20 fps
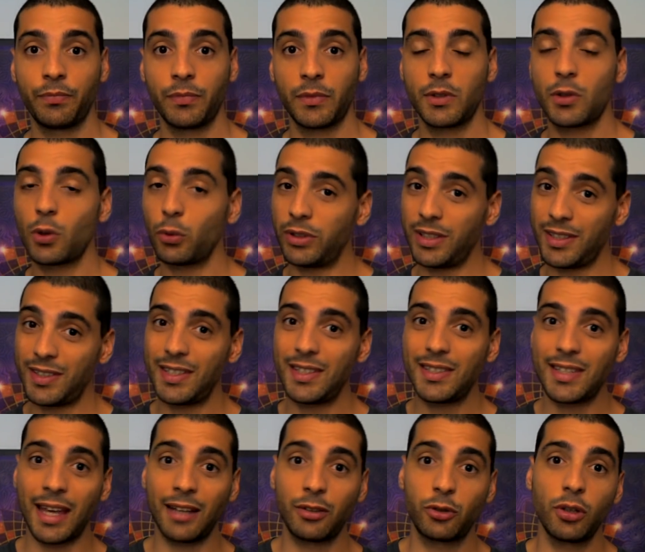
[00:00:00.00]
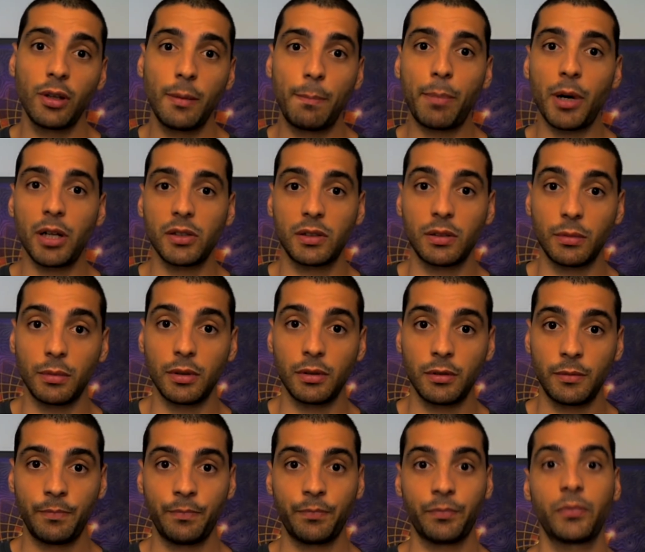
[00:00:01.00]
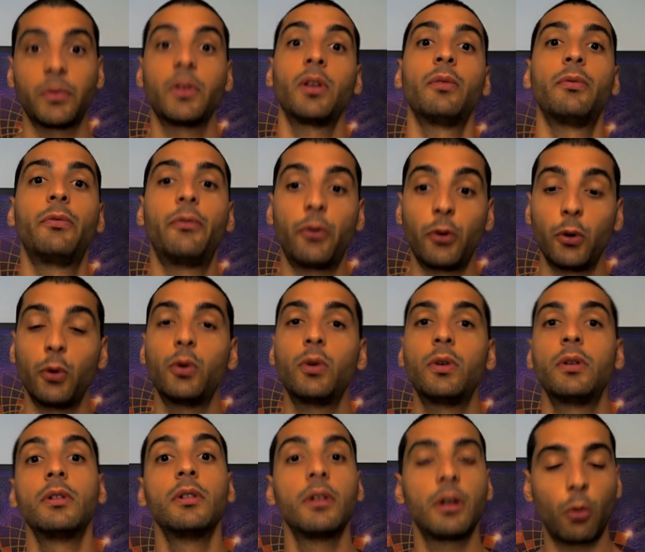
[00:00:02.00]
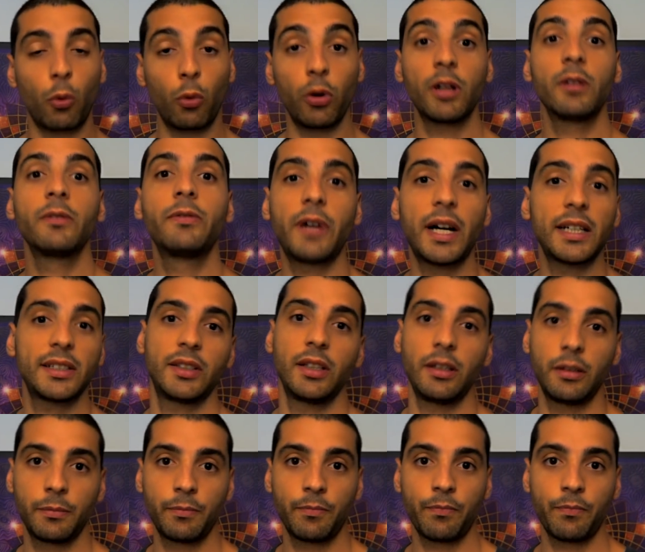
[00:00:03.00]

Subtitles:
So this is actually possible through real fasting.